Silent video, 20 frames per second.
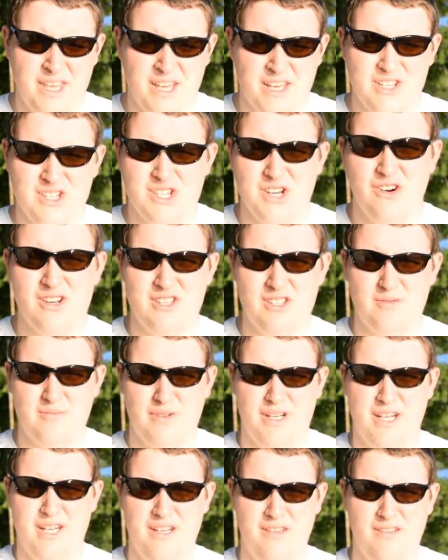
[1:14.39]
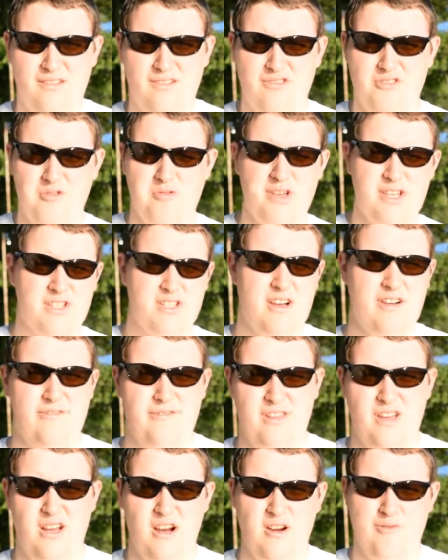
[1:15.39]
So I took my three weeks
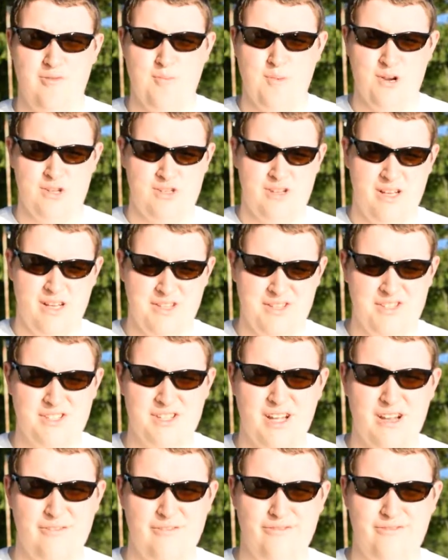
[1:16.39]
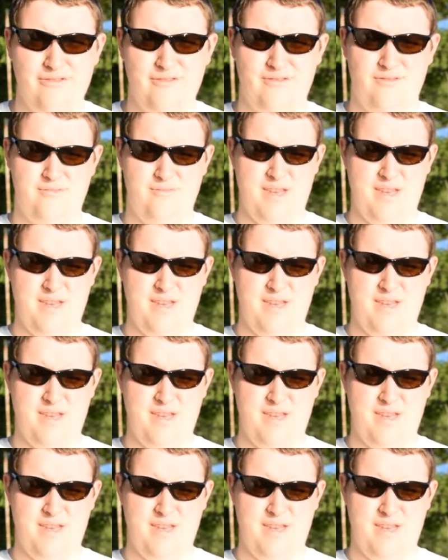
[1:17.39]
off there for personal health stuff.